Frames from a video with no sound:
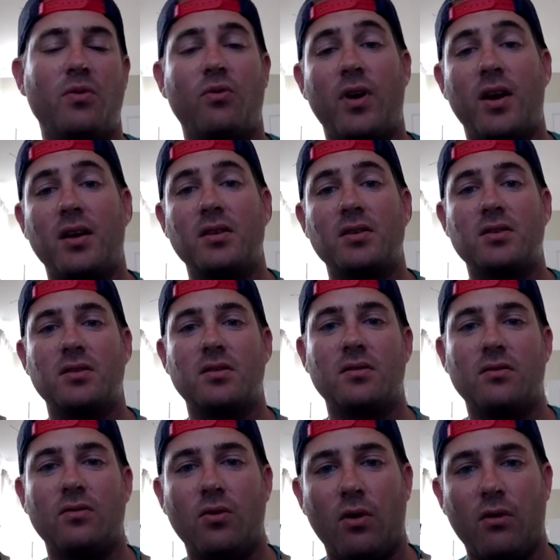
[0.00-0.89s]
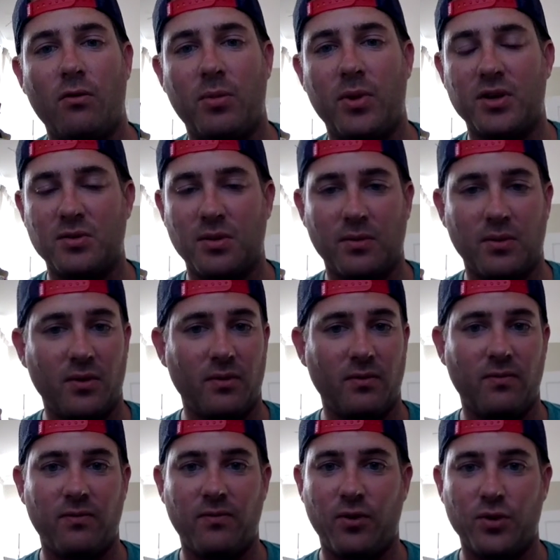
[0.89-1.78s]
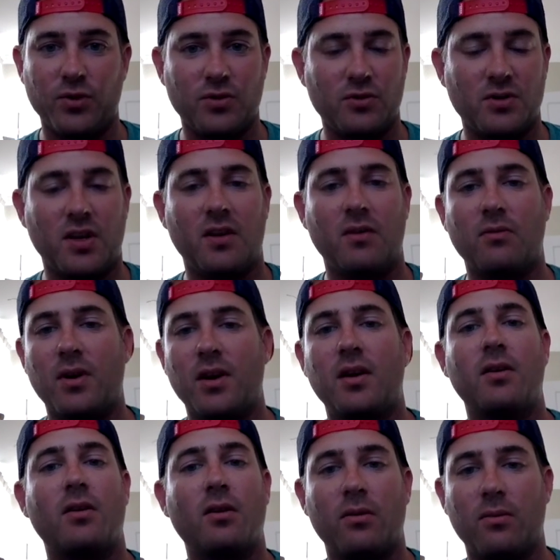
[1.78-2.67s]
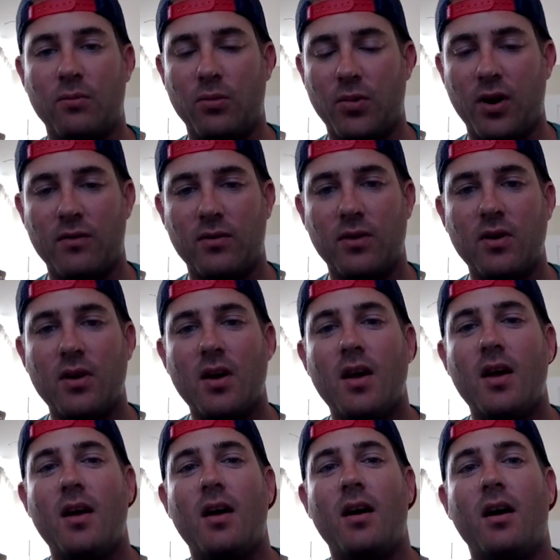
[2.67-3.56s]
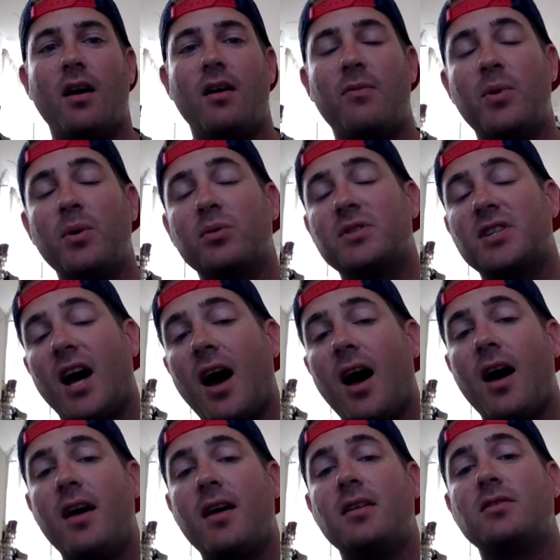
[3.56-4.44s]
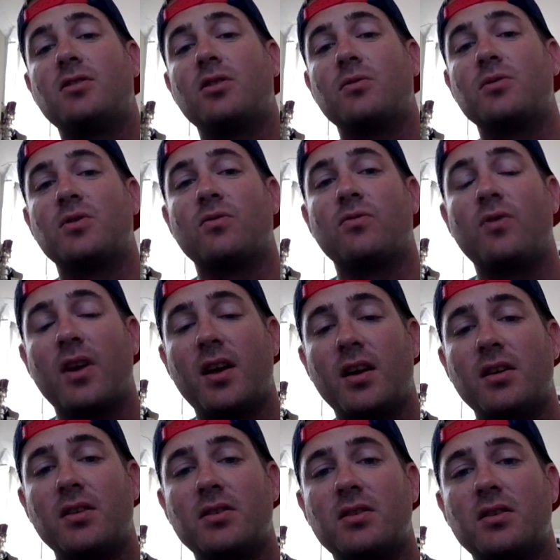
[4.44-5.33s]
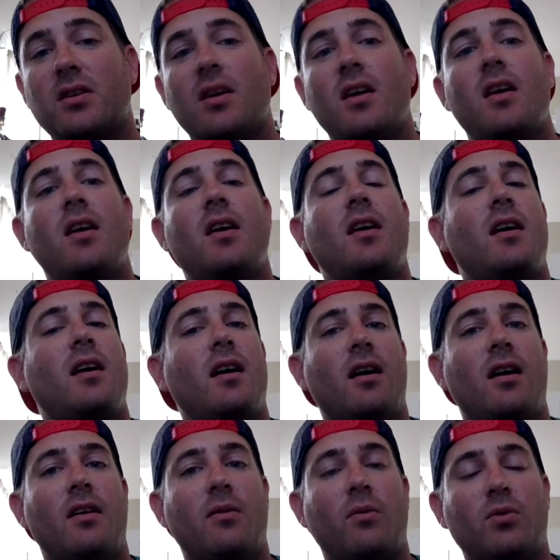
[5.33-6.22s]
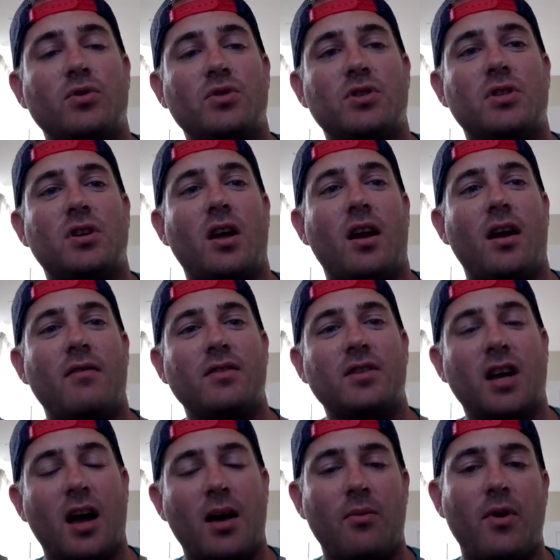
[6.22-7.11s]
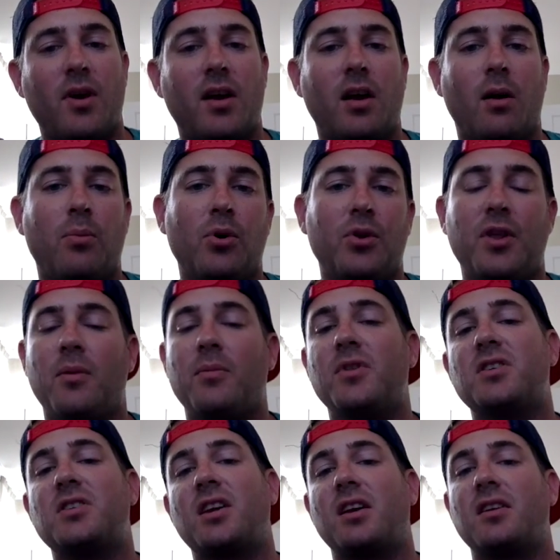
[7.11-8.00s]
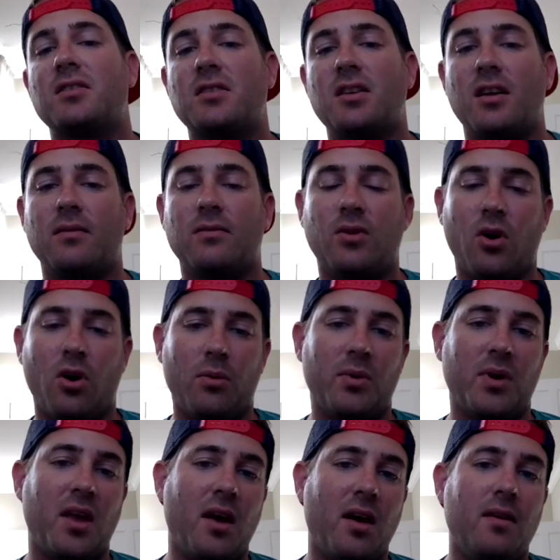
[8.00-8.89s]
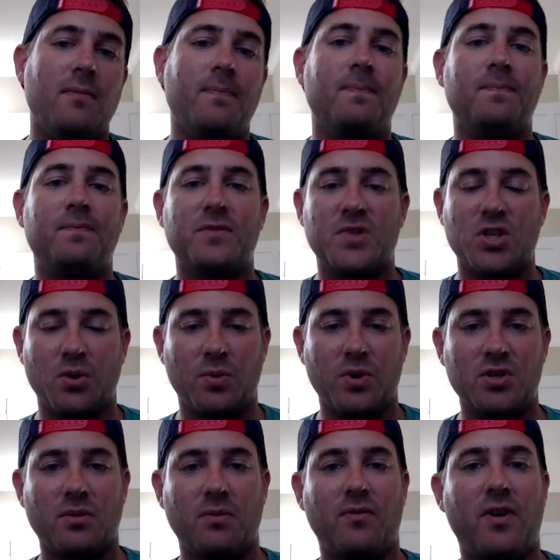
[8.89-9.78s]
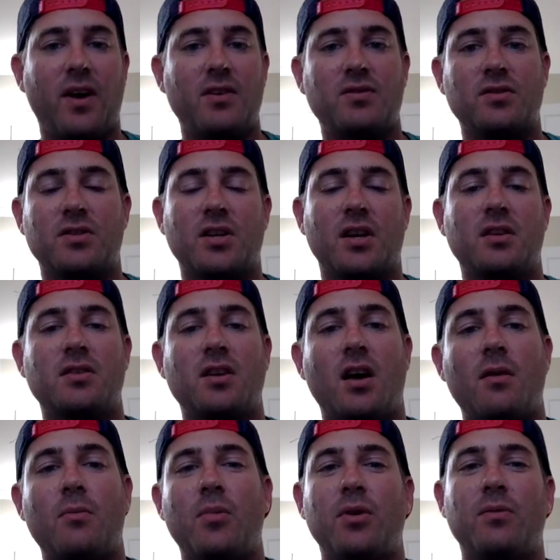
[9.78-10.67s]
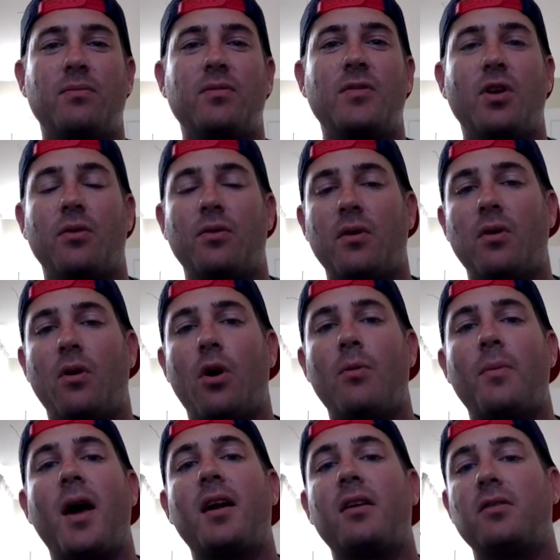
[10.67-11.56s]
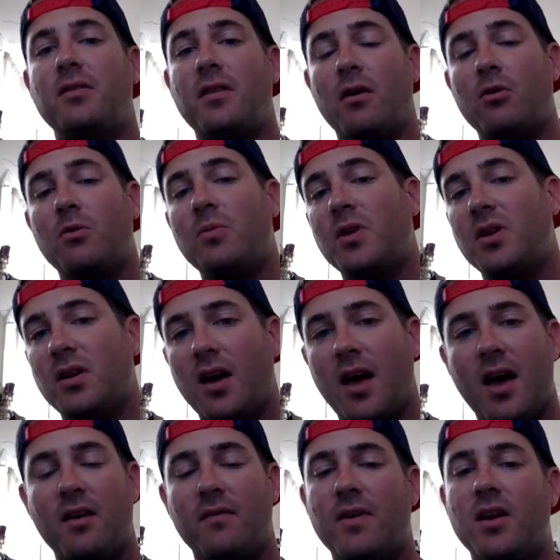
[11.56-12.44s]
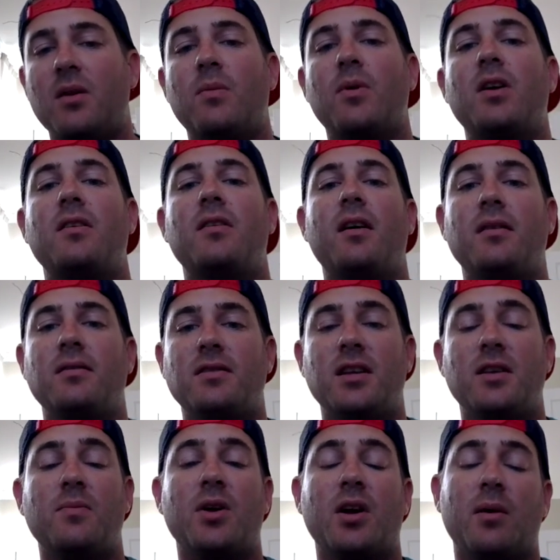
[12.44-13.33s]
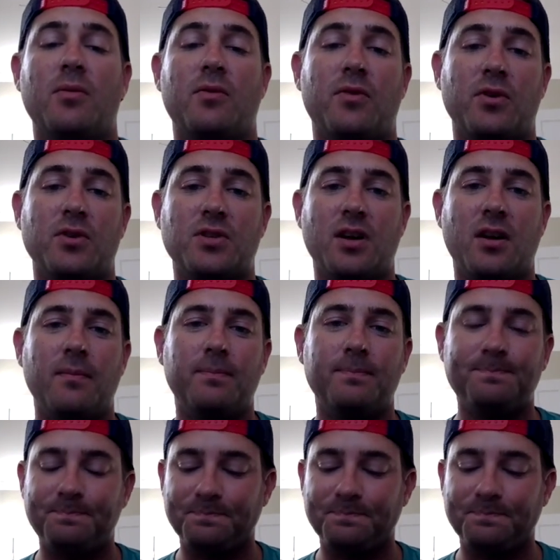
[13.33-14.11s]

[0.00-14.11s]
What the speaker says: rings, and whoever picks me up in the first or second ring or whatever. If people tie in terms of rings, then we'll just kind of have a tie break. I'll put them in the second set, call them again, see who picks up faster the second time. But, automatically they would be ahead of anybody that didn't pick up the first time.